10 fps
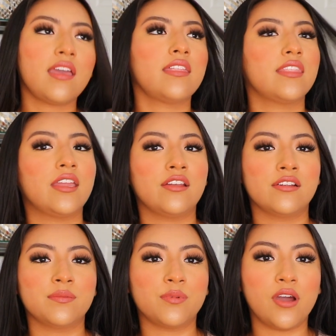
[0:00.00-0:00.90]

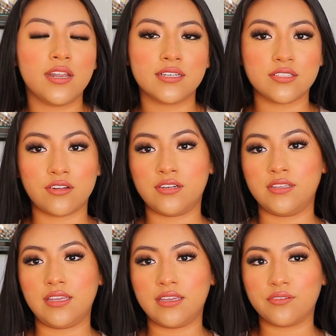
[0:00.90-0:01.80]
their products are
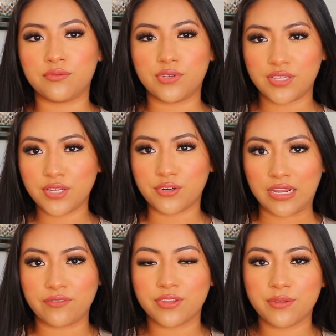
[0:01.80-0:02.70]
like really
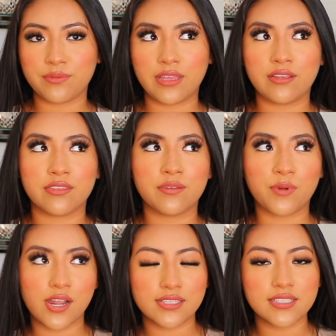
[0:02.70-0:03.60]
great for the
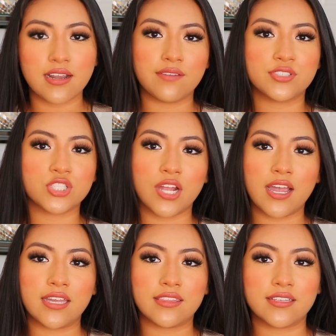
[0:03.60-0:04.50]
products that I've
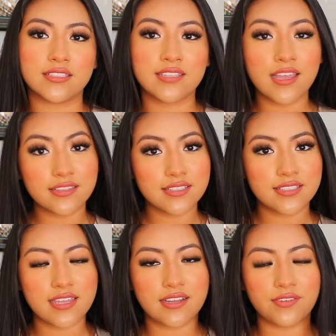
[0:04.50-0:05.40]
tried, the scents
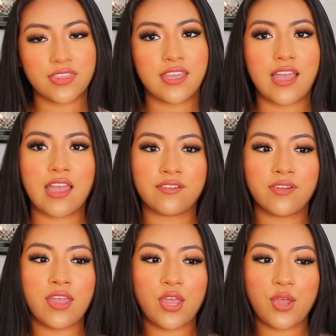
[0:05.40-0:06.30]
and everything. I've
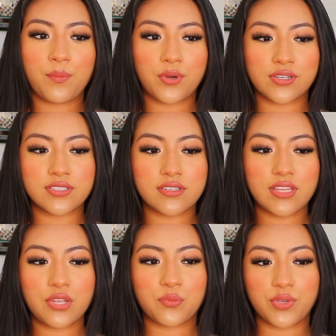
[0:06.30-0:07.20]

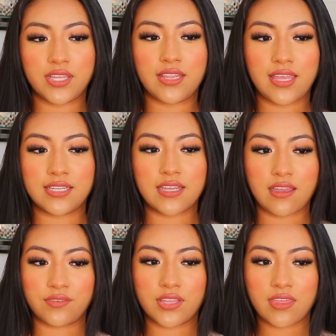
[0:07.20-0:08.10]
personally really liked
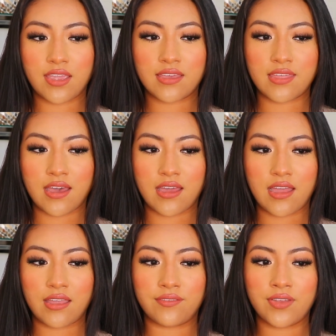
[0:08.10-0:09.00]
everything that
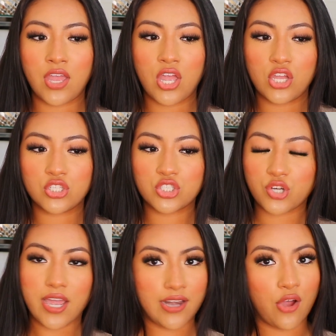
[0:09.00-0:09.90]
I've
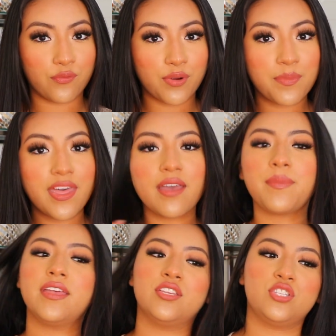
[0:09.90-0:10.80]
tried out from
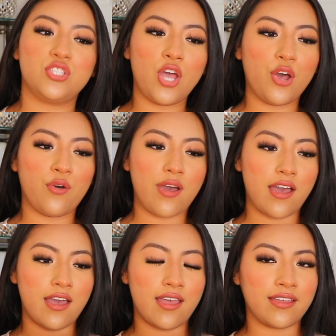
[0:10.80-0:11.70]
them, so
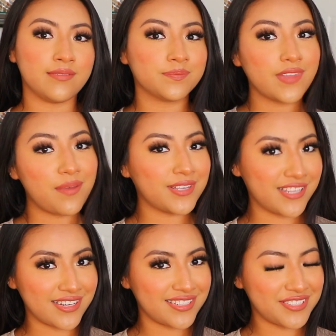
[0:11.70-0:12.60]
I'm
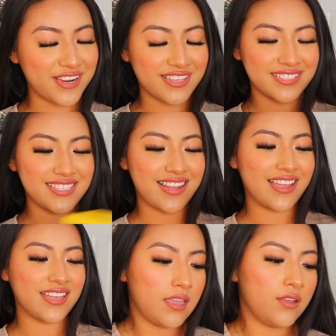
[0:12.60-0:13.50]
excited to try this
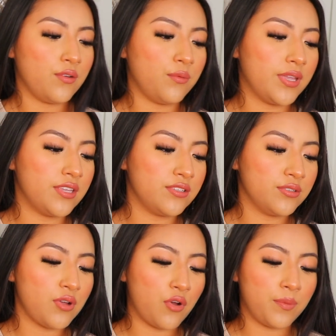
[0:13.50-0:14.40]
today. When you
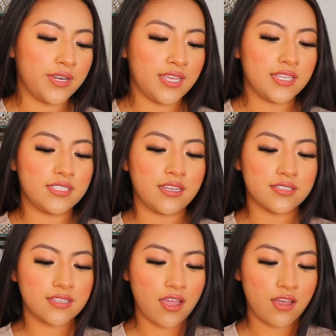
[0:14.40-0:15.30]
do open it, it
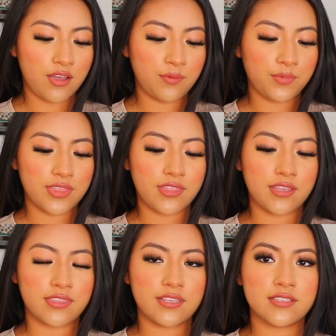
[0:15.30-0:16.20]
does come with
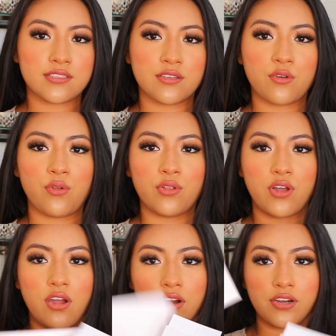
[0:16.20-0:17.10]
like this little
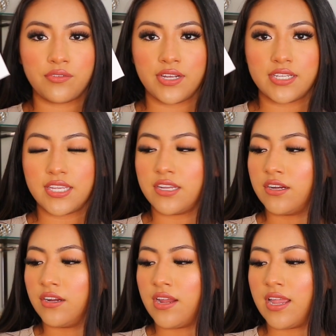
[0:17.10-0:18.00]
card right
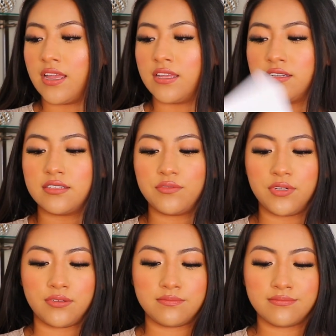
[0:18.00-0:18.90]
here, and well,